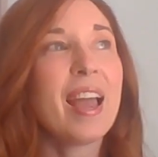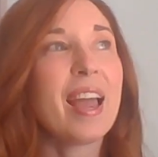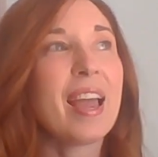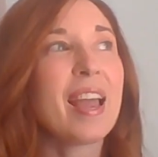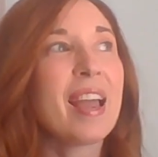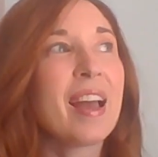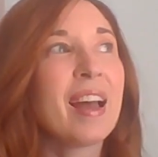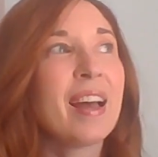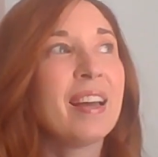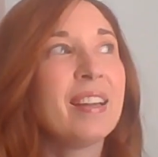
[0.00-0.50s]

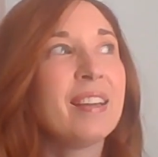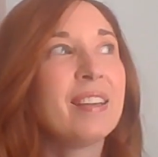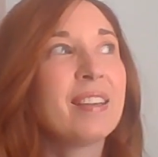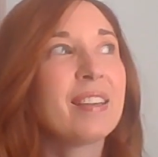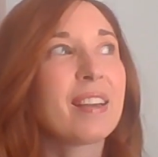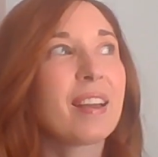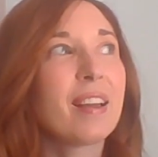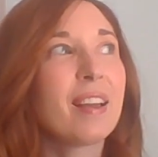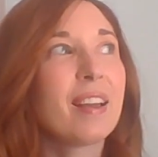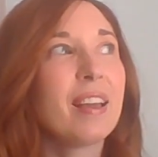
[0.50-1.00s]

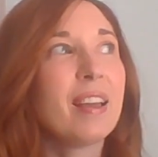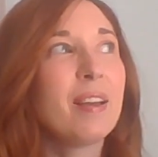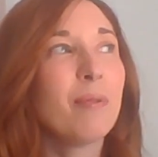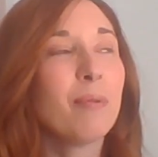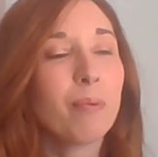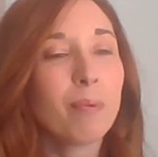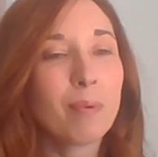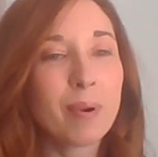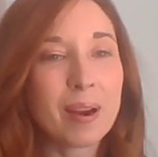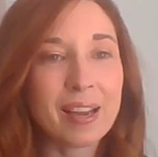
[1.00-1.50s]
And it
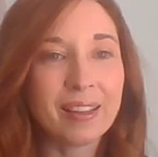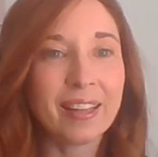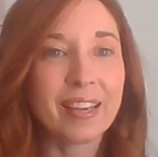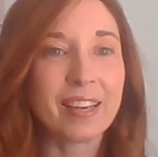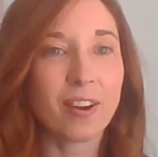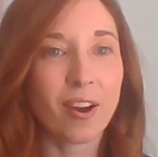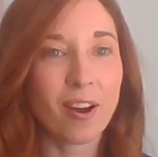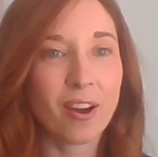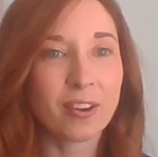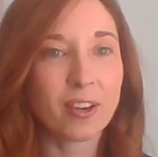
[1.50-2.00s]

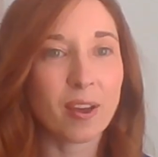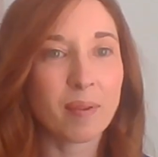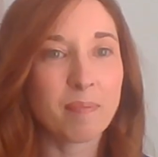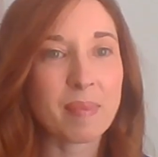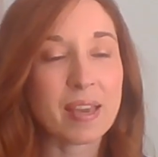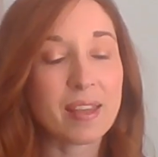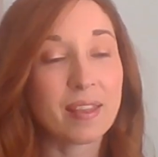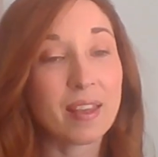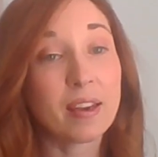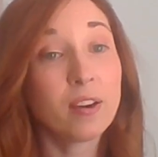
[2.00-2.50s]
really dawned on
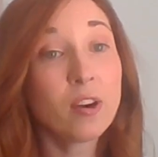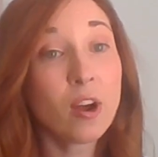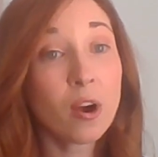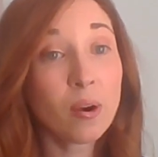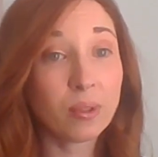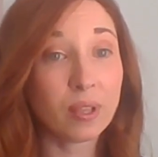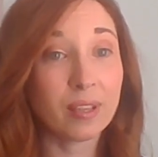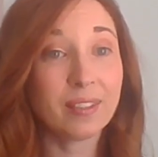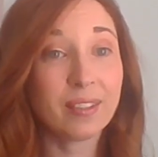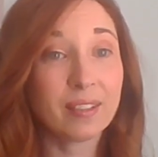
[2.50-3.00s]
me that
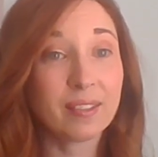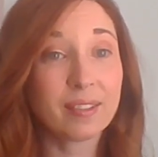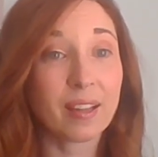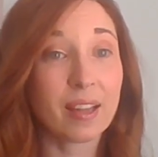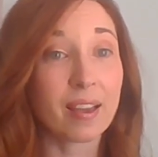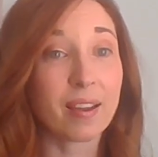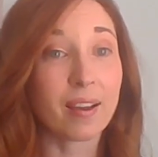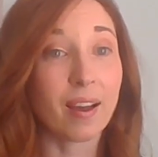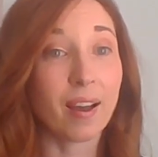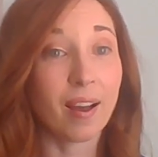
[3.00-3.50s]
no, this is
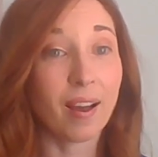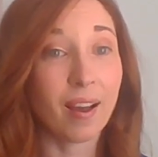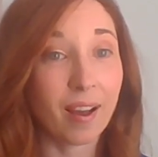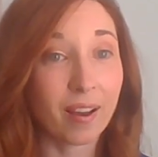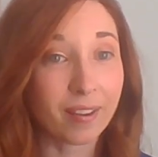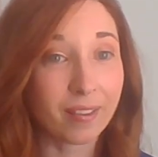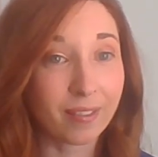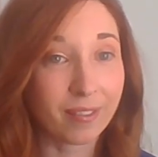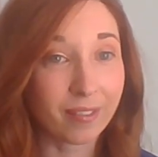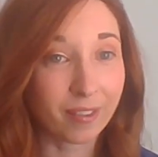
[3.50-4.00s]
like
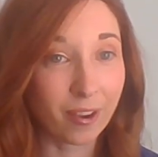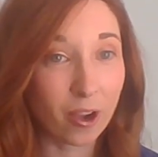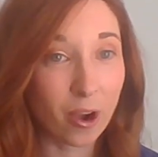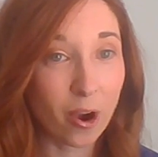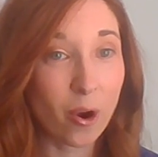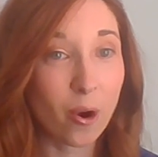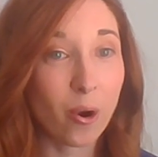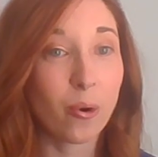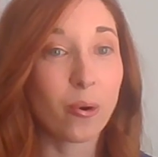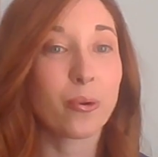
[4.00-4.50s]
a
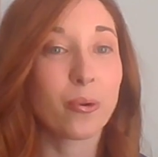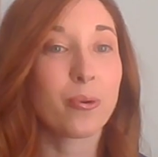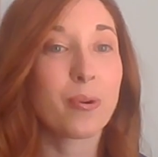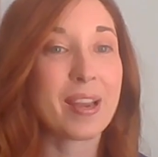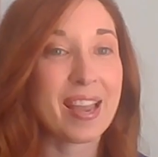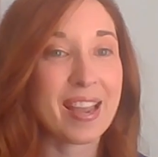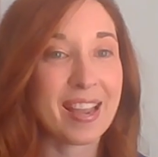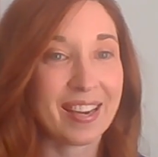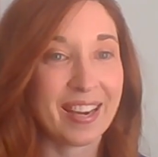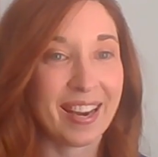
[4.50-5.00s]

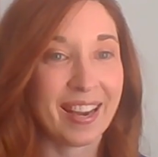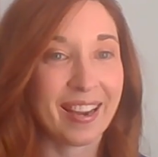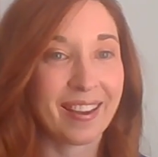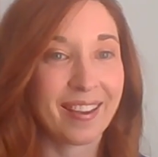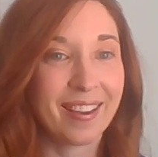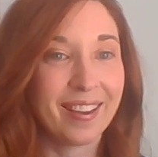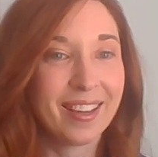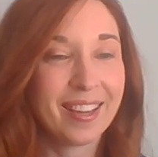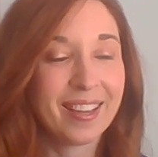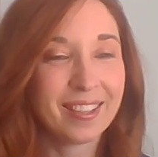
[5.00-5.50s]

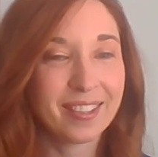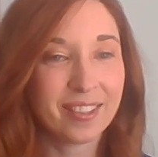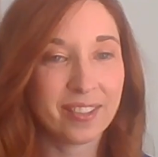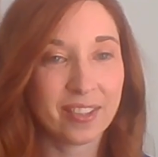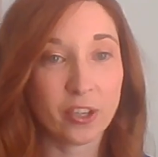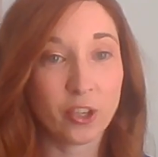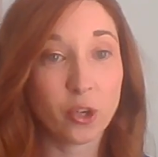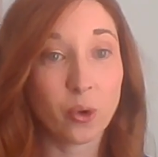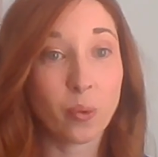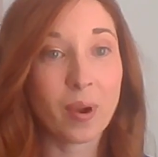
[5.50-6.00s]
co-creating
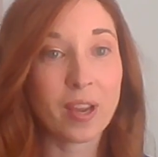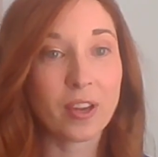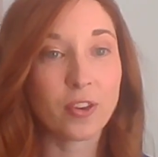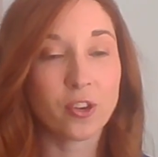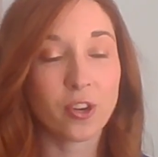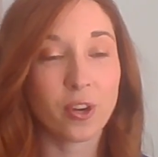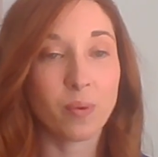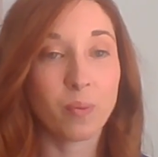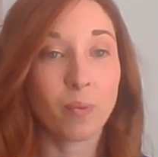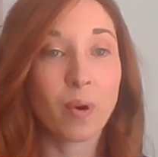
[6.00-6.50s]

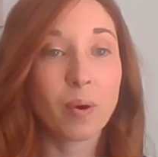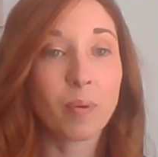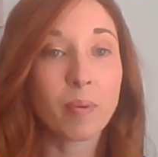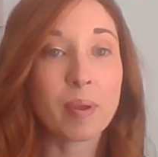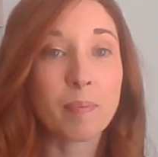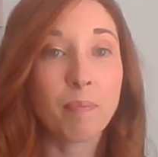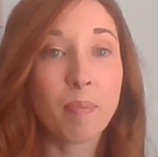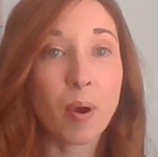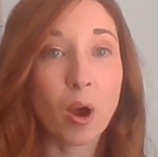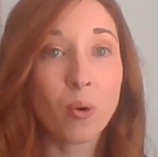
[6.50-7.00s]
situation where
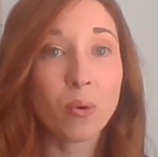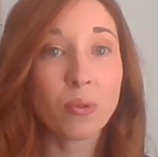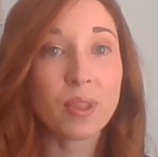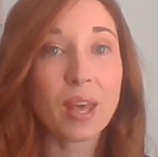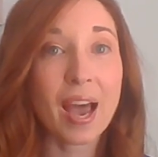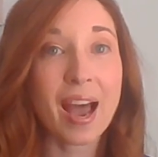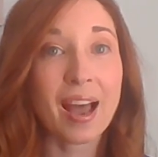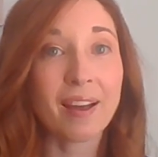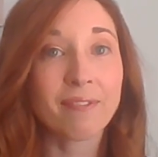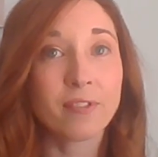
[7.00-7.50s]
we
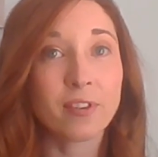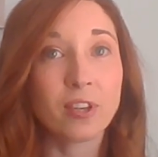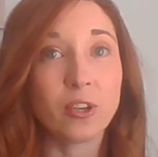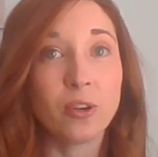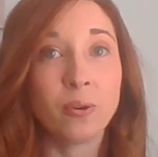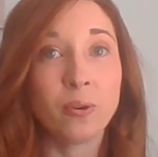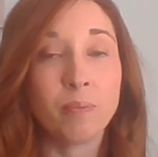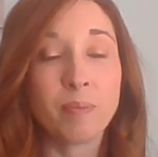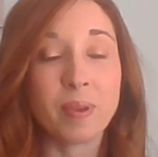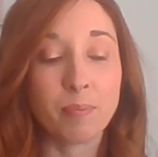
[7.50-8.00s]
both have
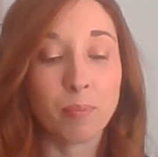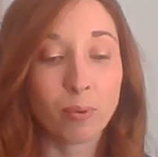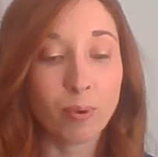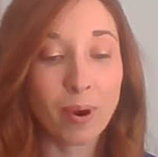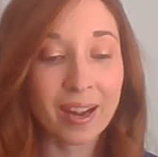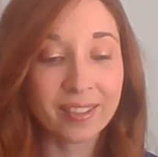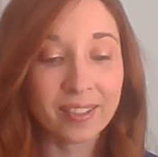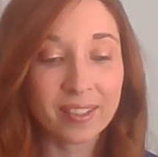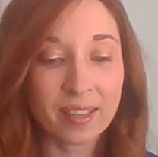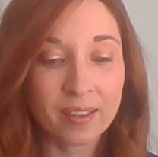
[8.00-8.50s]
to be
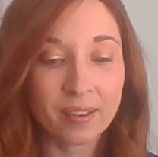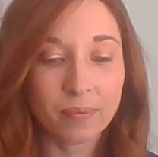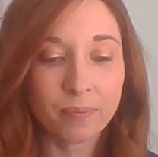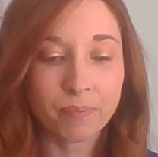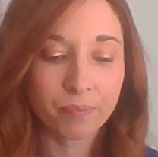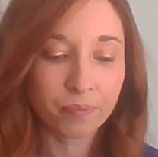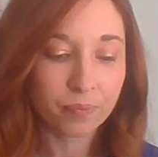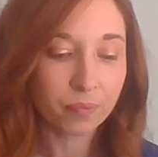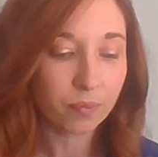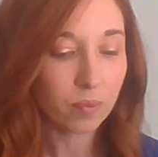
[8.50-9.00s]
present.
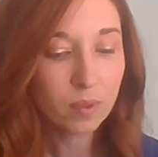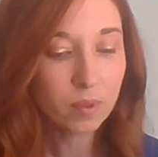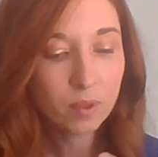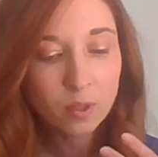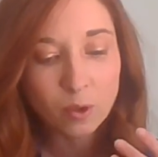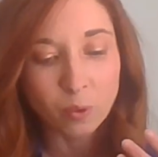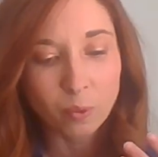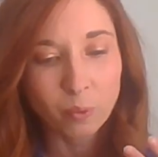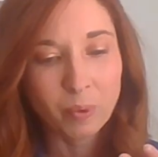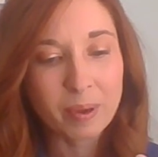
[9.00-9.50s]

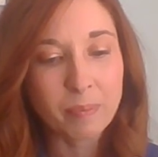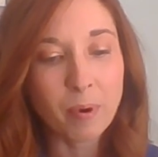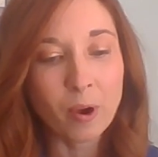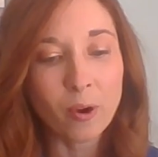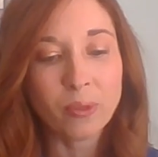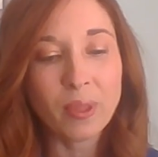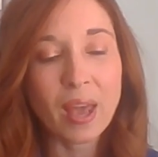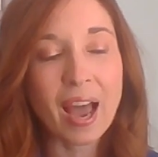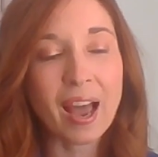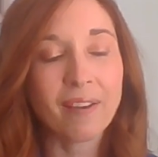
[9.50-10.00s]
We
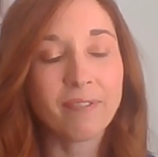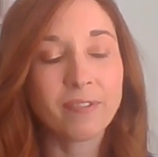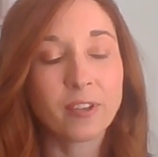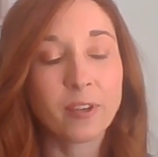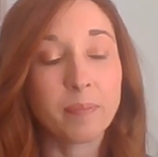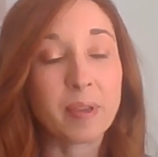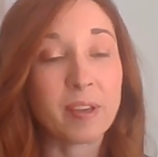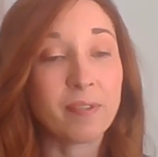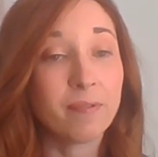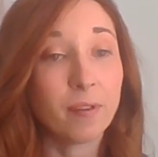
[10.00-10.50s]
both have
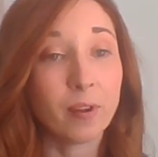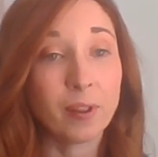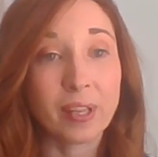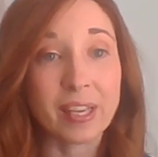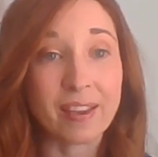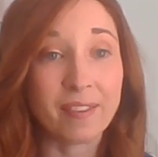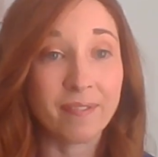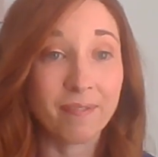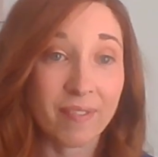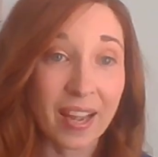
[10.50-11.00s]
to be
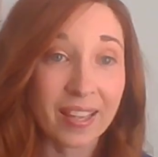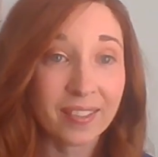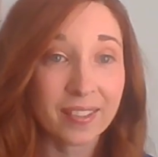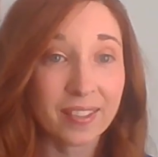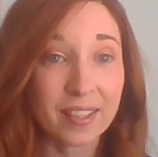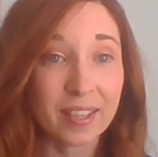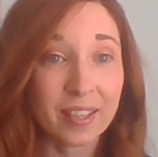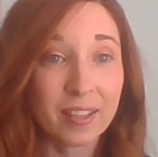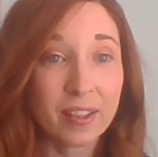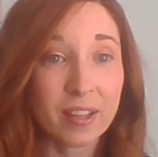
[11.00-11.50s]
fully
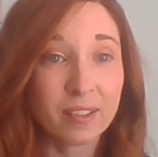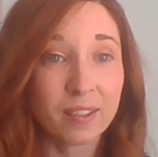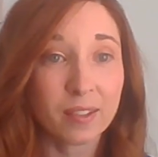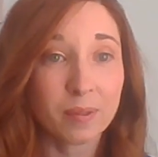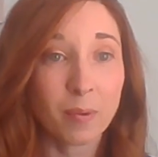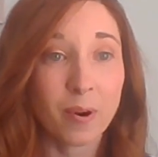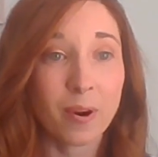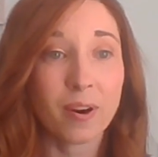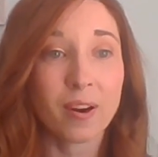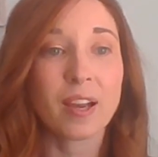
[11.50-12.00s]
invested in
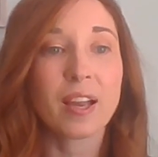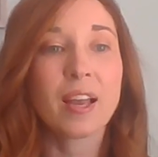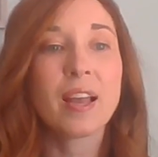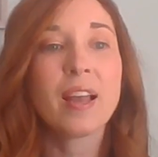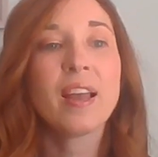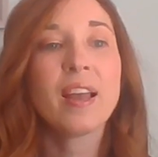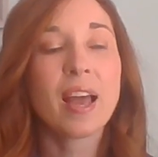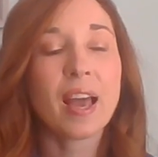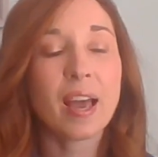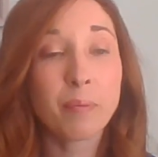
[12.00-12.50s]
this work,
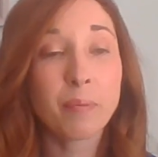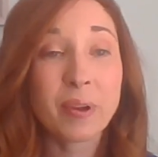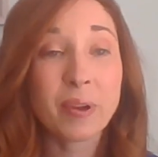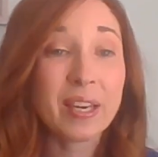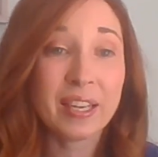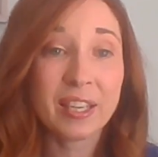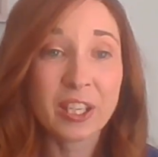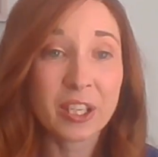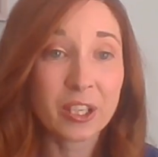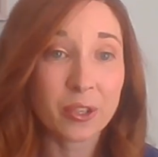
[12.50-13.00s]
and we
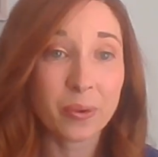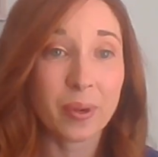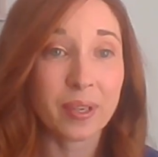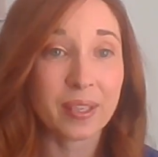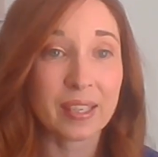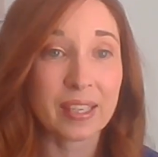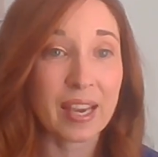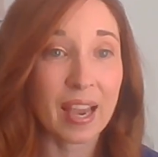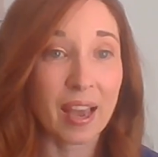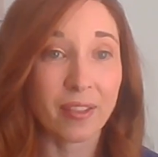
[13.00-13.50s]
need to do
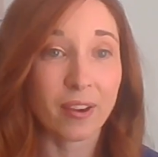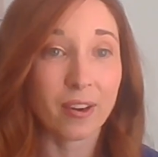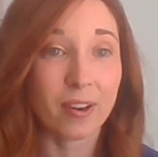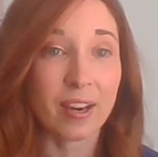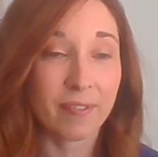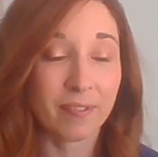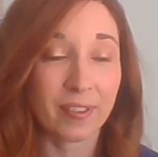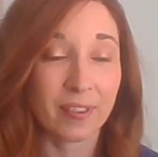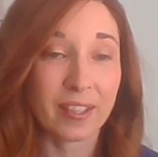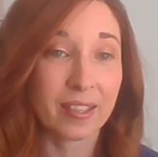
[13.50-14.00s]
it
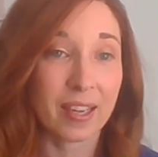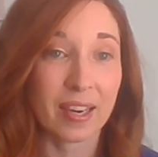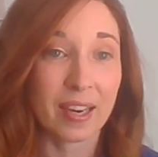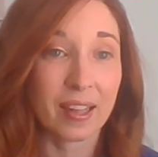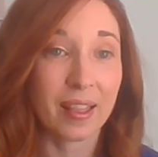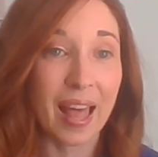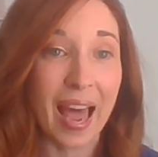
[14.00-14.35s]
together if it's going to